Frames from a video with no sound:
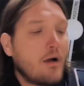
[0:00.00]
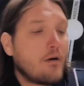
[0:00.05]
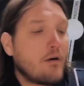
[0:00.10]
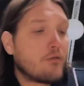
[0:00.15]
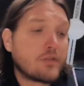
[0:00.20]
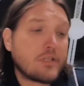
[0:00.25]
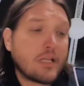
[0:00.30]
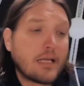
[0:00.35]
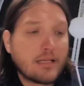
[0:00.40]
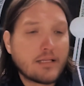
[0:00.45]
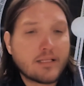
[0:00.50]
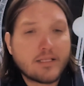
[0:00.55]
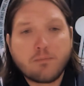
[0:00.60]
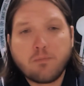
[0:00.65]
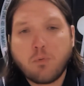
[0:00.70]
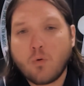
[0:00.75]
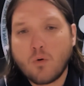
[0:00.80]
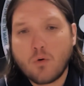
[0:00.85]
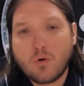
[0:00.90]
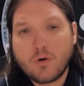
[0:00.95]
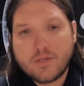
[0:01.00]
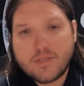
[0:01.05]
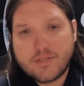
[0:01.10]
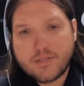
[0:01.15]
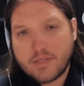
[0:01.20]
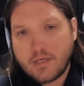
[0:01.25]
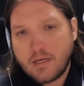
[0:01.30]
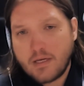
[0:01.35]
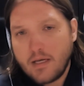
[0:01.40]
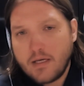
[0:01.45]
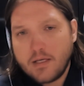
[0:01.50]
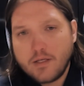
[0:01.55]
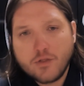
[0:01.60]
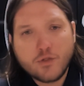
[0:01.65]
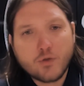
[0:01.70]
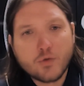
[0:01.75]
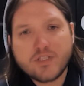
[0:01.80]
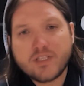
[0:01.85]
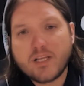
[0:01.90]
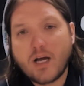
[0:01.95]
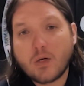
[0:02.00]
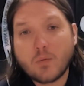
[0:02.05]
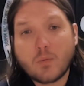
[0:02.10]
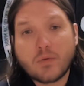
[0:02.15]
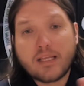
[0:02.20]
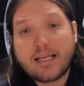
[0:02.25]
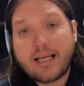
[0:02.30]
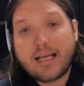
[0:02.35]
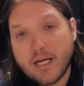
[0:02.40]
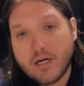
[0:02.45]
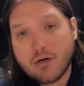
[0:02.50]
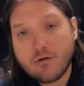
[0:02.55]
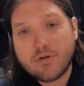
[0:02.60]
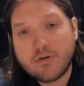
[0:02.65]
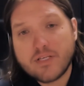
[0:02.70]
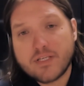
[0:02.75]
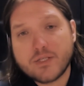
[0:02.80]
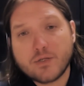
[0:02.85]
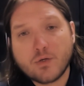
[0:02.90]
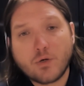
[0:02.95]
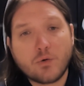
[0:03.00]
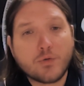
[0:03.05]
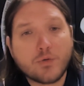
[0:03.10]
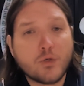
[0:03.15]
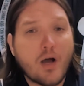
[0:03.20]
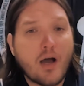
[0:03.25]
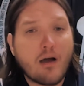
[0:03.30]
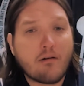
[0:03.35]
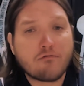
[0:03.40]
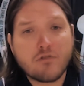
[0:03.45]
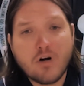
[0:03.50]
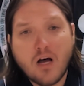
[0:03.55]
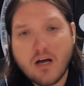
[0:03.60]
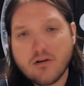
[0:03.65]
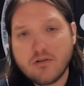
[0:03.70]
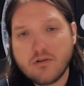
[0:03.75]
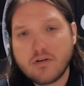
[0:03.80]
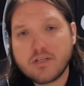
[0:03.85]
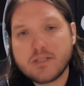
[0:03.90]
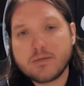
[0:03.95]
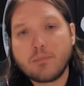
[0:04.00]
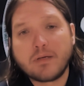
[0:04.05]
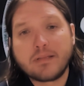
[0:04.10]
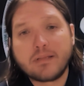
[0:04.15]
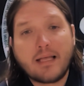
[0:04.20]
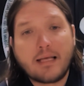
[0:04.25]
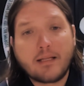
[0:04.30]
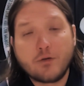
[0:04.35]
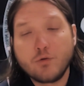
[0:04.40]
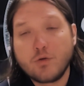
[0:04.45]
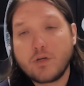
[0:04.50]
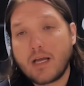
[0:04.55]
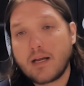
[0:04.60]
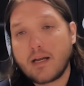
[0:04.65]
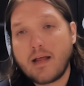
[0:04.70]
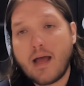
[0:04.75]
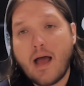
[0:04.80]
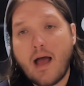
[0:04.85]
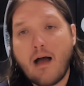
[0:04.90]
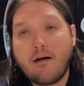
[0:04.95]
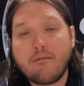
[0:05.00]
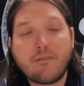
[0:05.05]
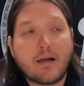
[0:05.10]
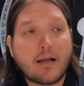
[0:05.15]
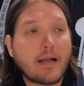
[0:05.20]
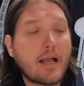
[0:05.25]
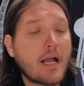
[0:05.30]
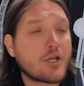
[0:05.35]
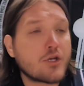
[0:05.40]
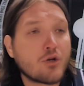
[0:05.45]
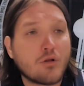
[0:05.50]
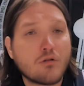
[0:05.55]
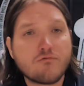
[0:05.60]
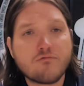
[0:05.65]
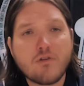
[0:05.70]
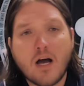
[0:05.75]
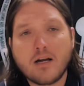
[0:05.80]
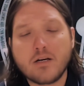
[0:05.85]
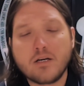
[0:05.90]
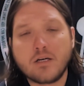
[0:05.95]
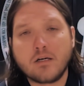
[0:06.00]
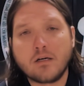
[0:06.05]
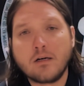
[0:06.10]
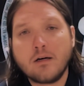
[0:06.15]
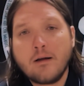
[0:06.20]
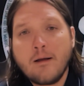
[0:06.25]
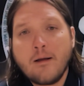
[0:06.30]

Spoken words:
for like in sports, you start with the categories, so you have runners, but then you can have a casual runner,